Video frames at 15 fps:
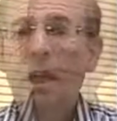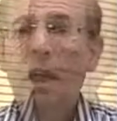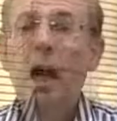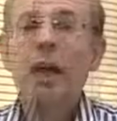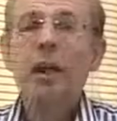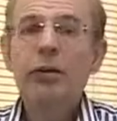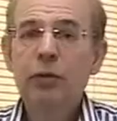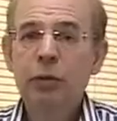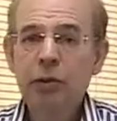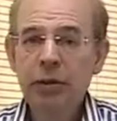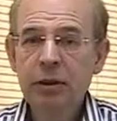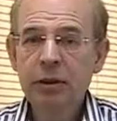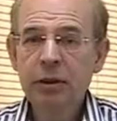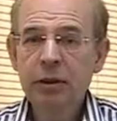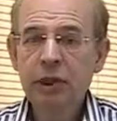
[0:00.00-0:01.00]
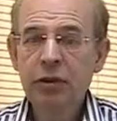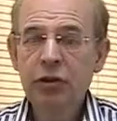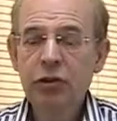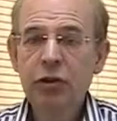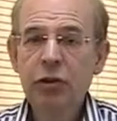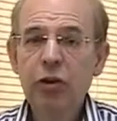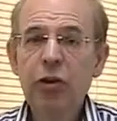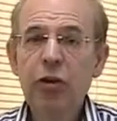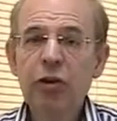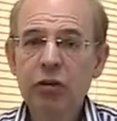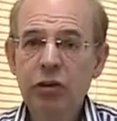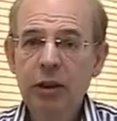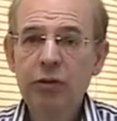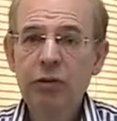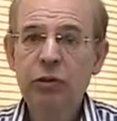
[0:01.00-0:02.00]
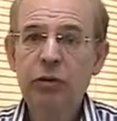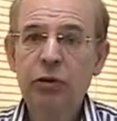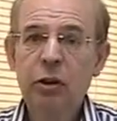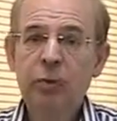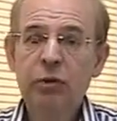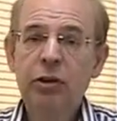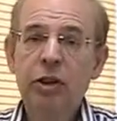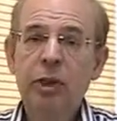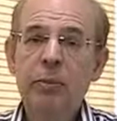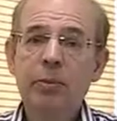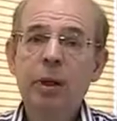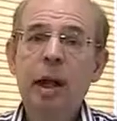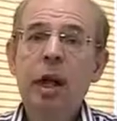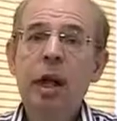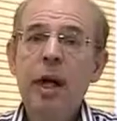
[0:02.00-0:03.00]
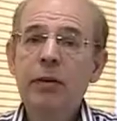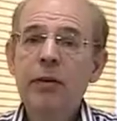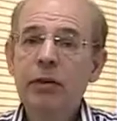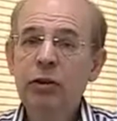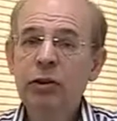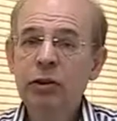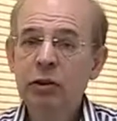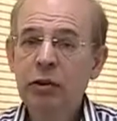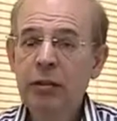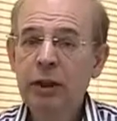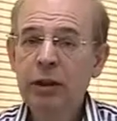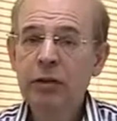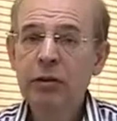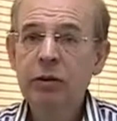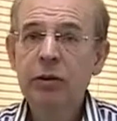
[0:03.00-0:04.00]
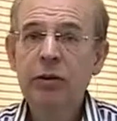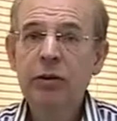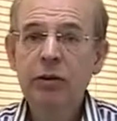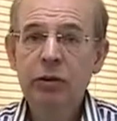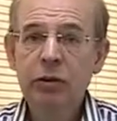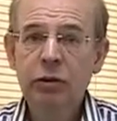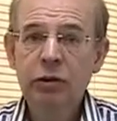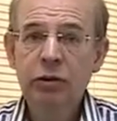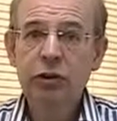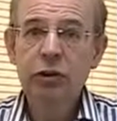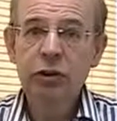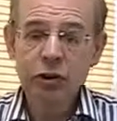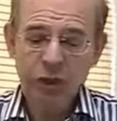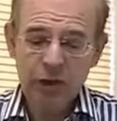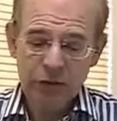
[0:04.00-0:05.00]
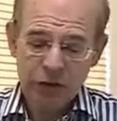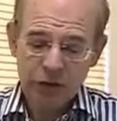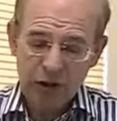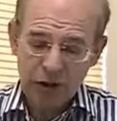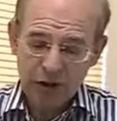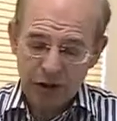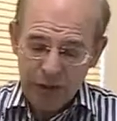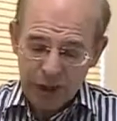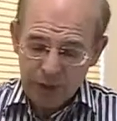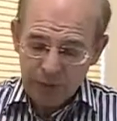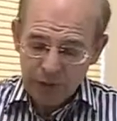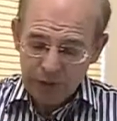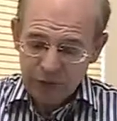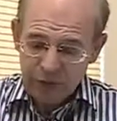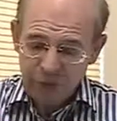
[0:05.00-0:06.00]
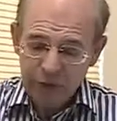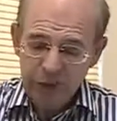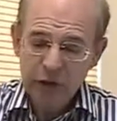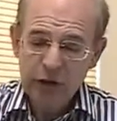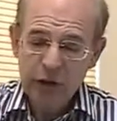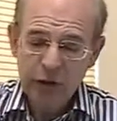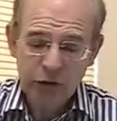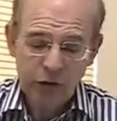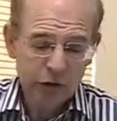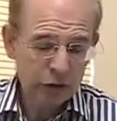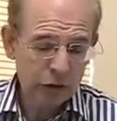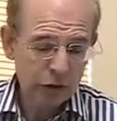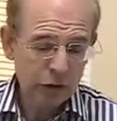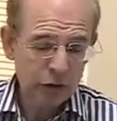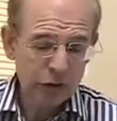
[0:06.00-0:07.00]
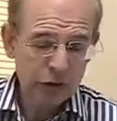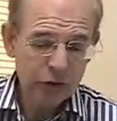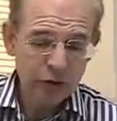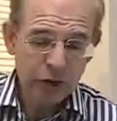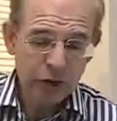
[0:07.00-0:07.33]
And if your pressure gets too low, it's time to top it up. Have a look at your manual if you're not sure how it's done. But if you have a look under the controls